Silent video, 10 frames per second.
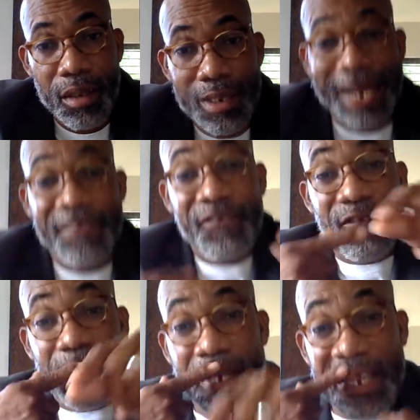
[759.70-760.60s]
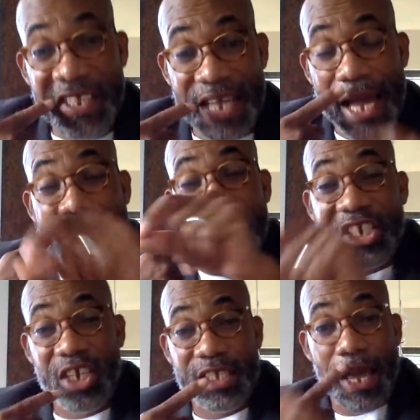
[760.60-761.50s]
That these
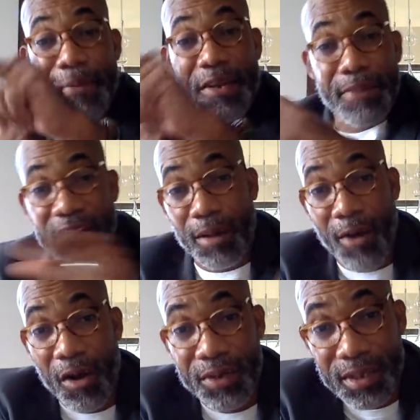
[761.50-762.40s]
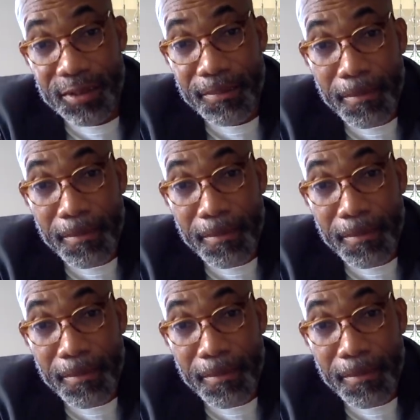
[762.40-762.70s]
allegations are being made about.